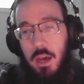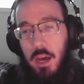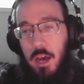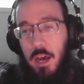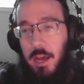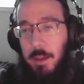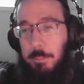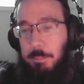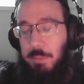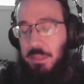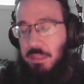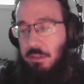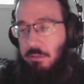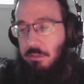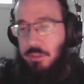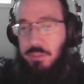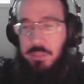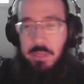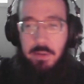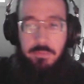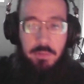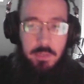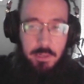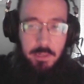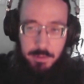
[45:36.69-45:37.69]
But there are
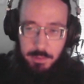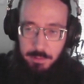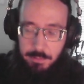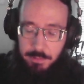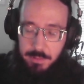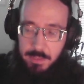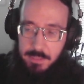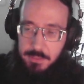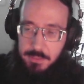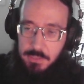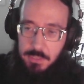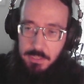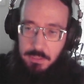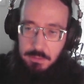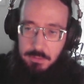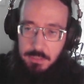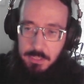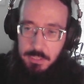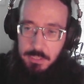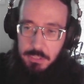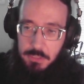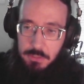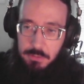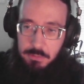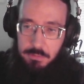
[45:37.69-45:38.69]
several other things that you
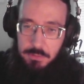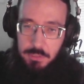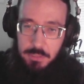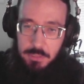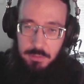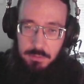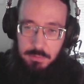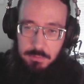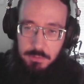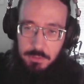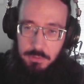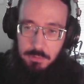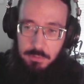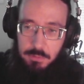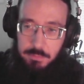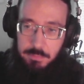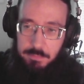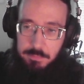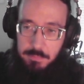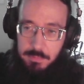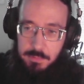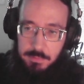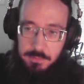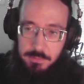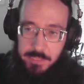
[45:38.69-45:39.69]
can do to do
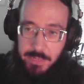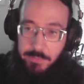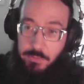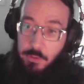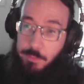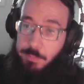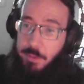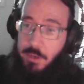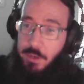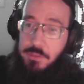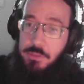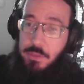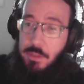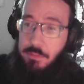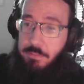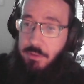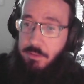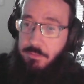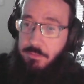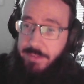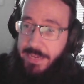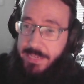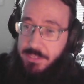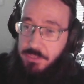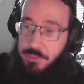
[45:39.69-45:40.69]
several parts of the
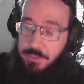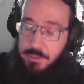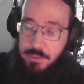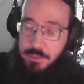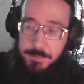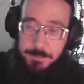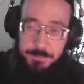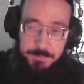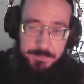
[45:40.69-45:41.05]
run faster,